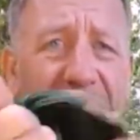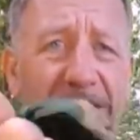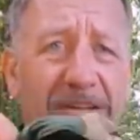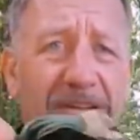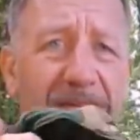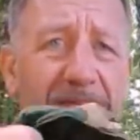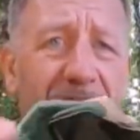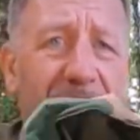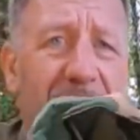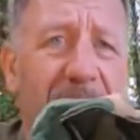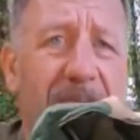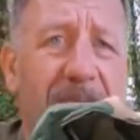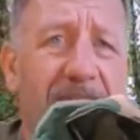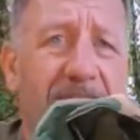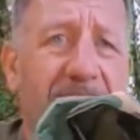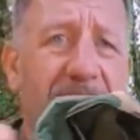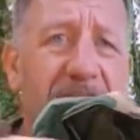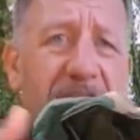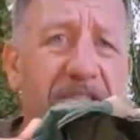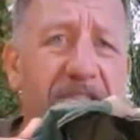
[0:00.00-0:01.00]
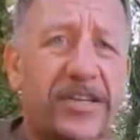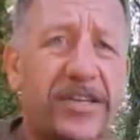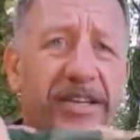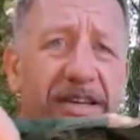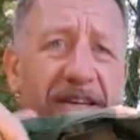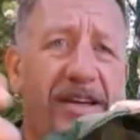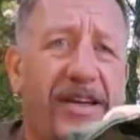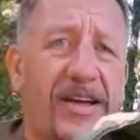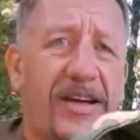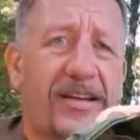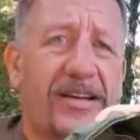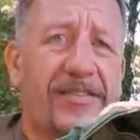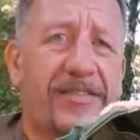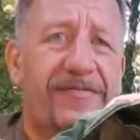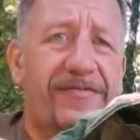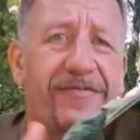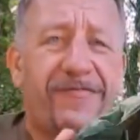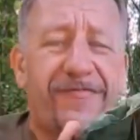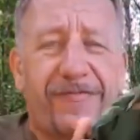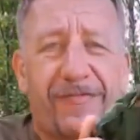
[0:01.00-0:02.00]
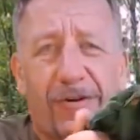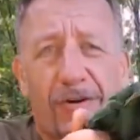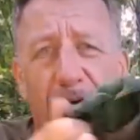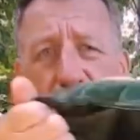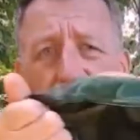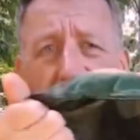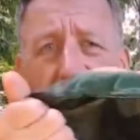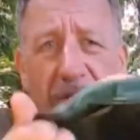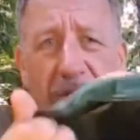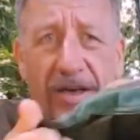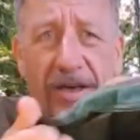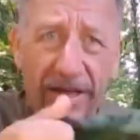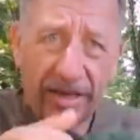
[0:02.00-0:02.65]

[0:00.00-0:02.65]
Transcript: You can see I can form